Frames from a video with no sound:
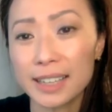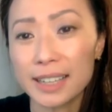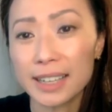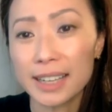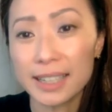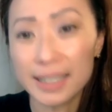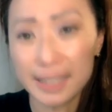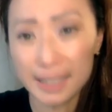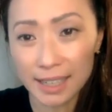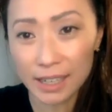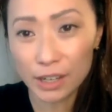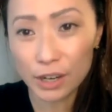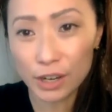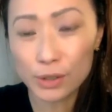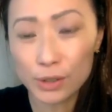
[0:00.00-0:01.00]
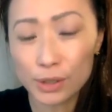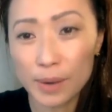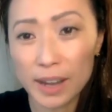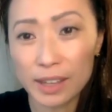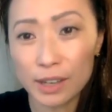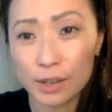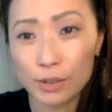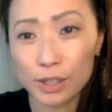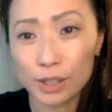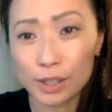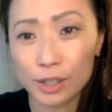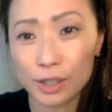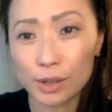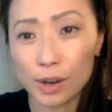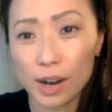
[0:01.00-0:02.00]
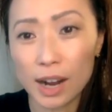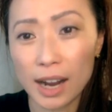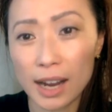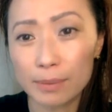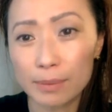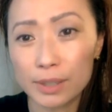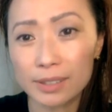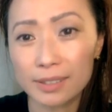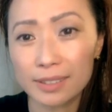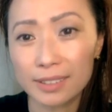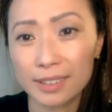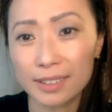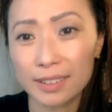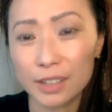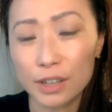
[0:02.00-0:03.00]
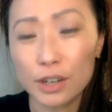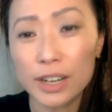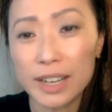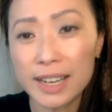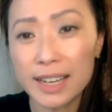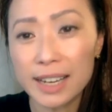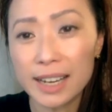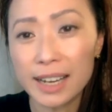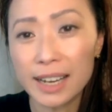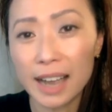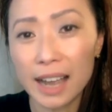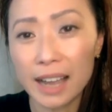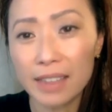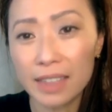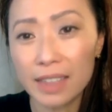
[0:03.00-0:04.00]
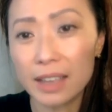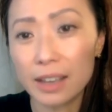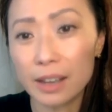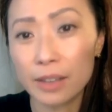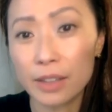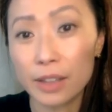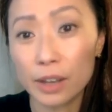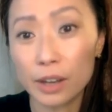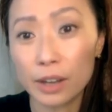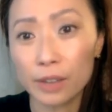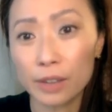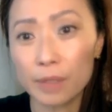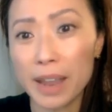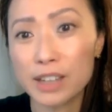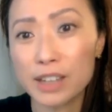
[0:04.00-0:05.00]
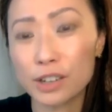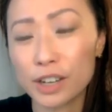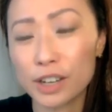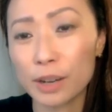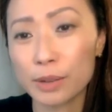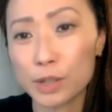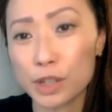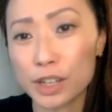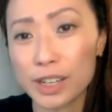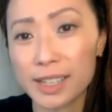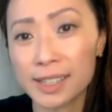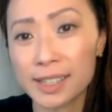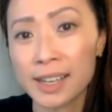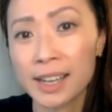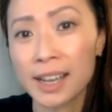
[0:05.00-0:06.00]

it it goes the way that you just described. Right. You're eating the the the major countries.